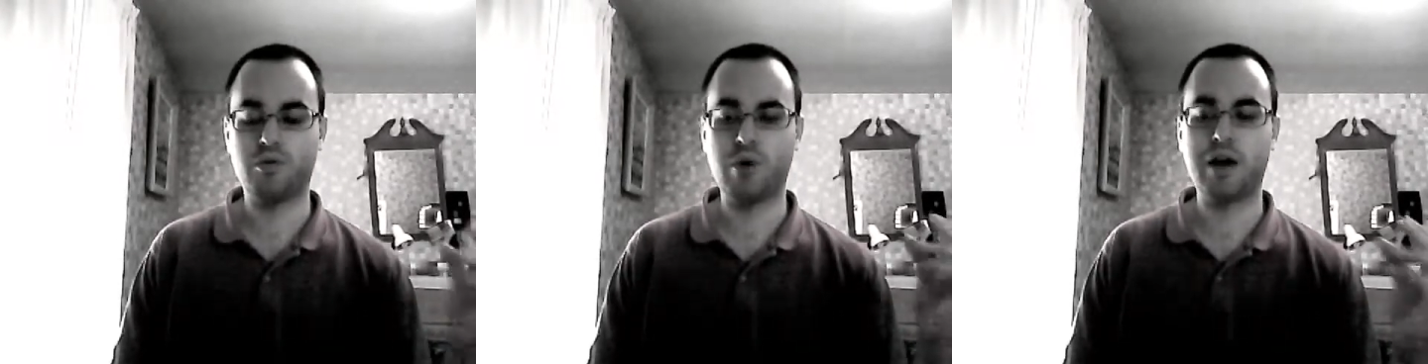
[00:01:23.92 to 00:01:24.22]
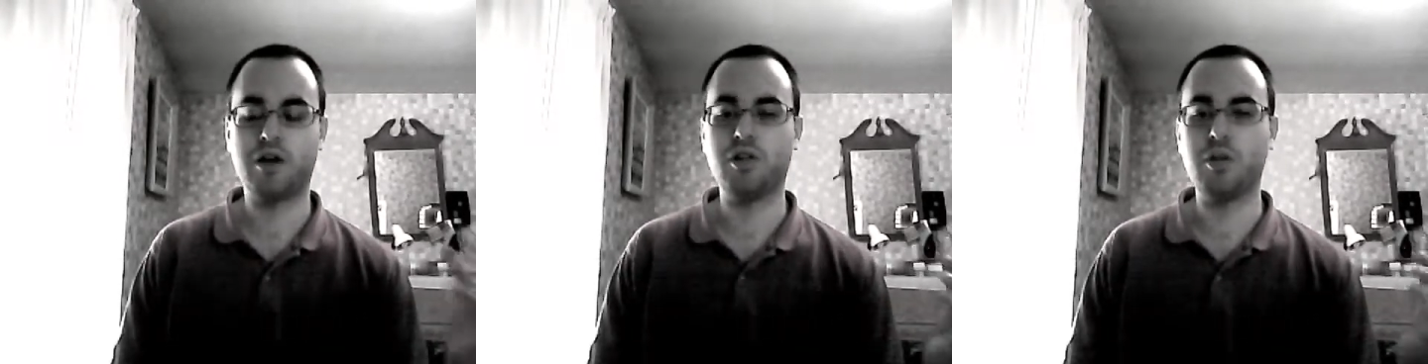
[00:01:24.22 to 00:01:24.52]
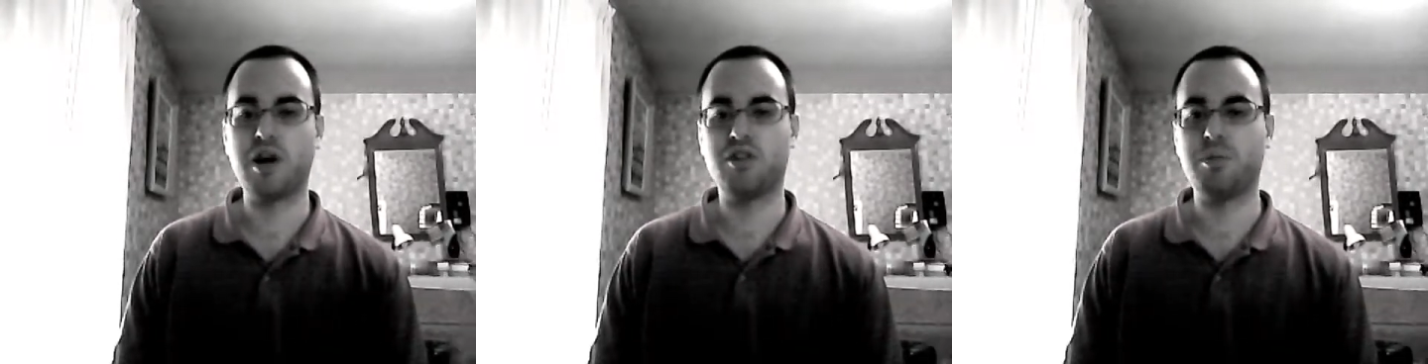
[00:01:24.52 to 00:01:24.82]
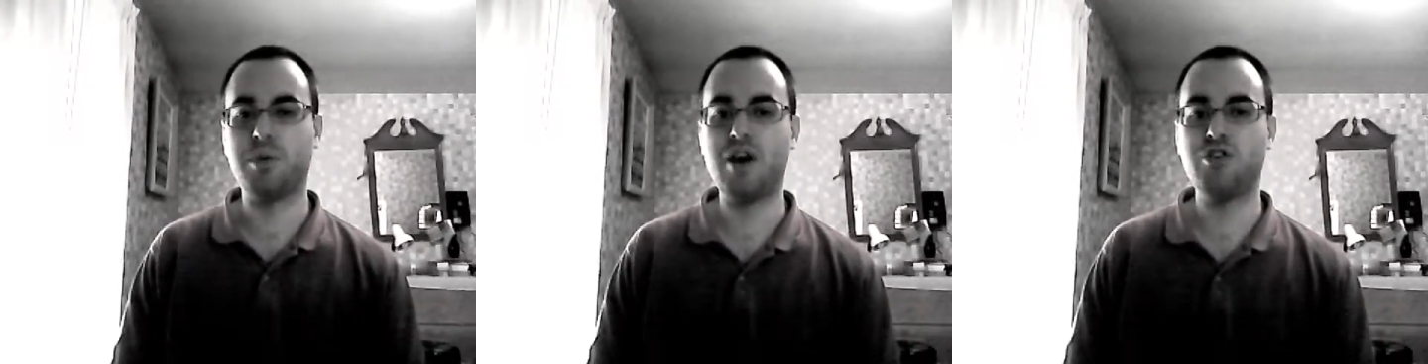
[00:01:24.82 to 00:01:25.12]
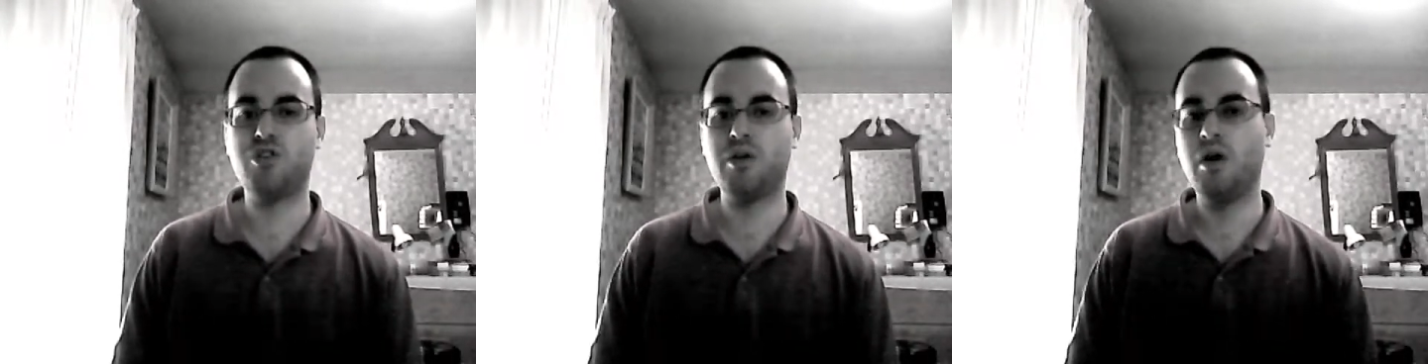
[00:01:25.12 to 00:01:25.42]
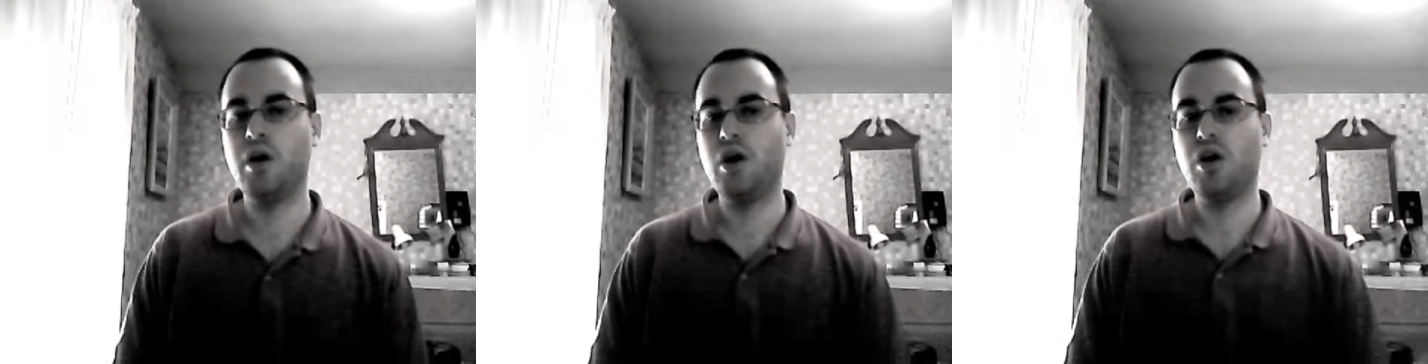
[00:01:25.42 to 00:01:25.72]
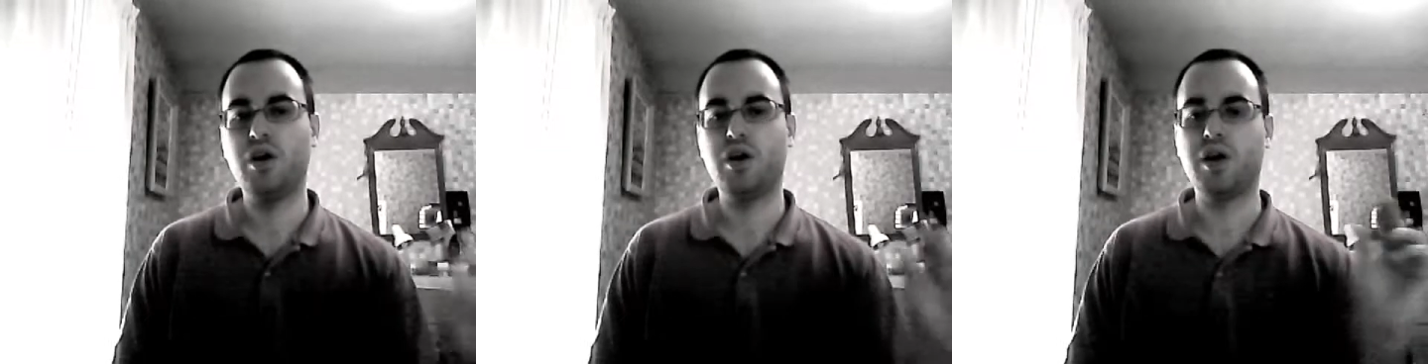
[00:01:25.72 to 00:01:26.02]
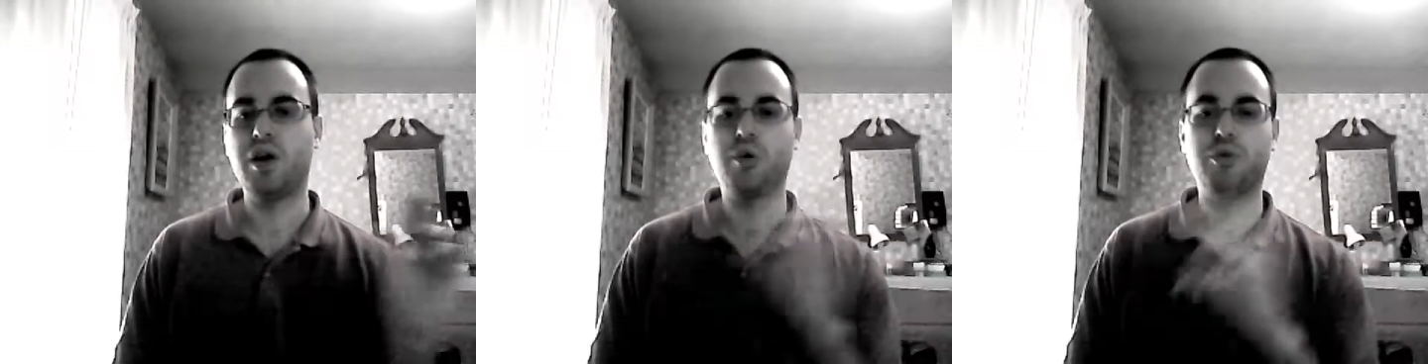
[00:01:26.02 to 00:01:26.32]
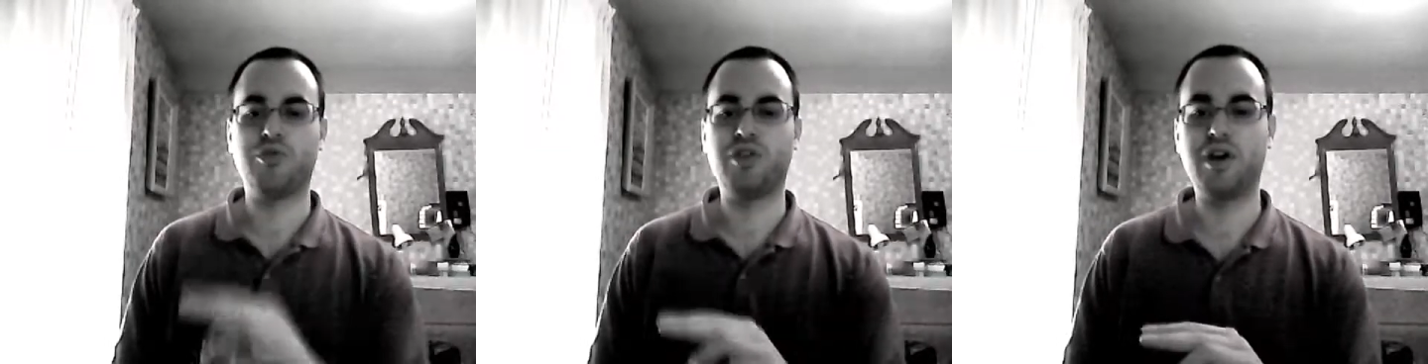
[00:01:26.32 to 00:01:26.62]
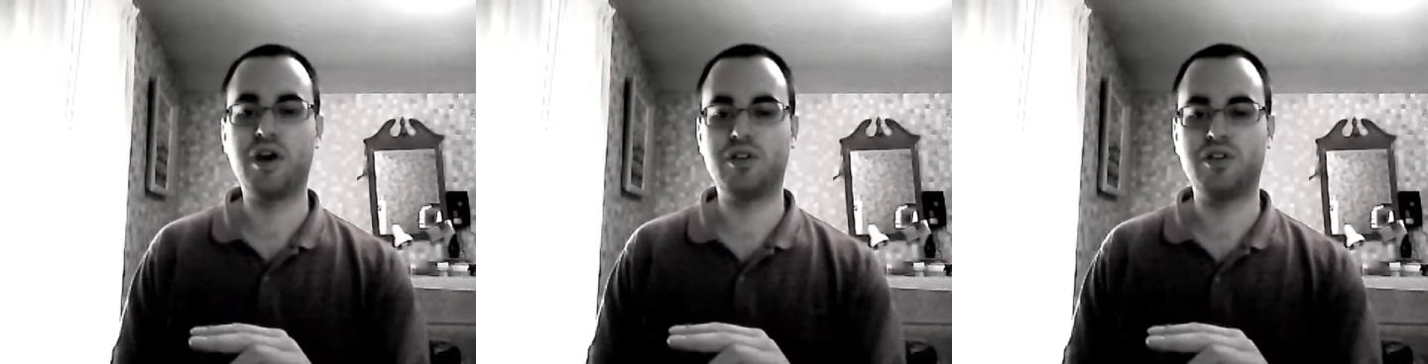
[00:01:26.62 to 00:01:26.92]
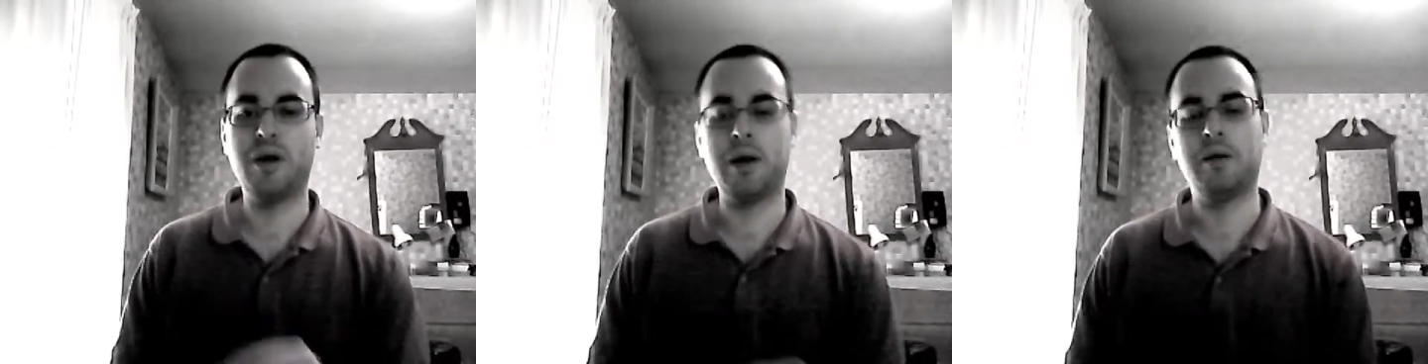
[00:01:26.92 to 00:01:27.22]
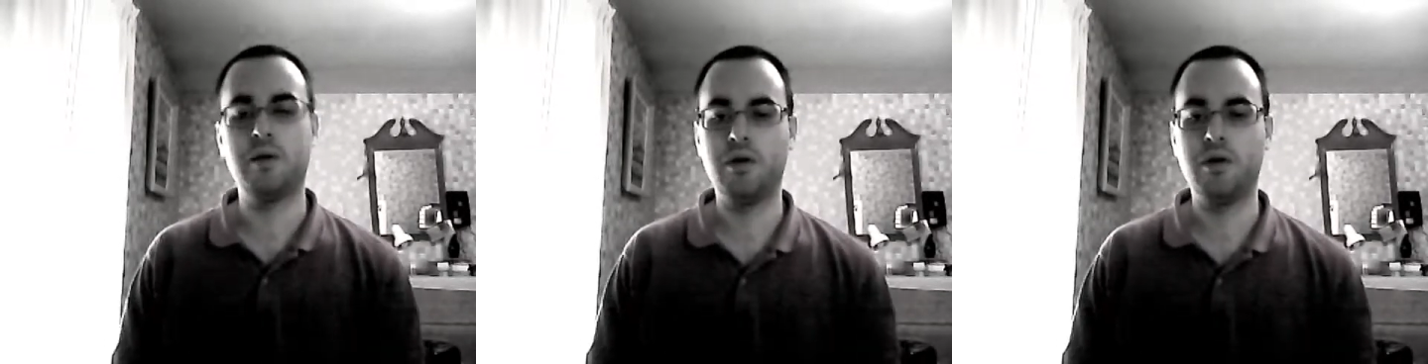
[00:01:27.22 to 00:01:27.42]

radical emancipation equals the guillotine.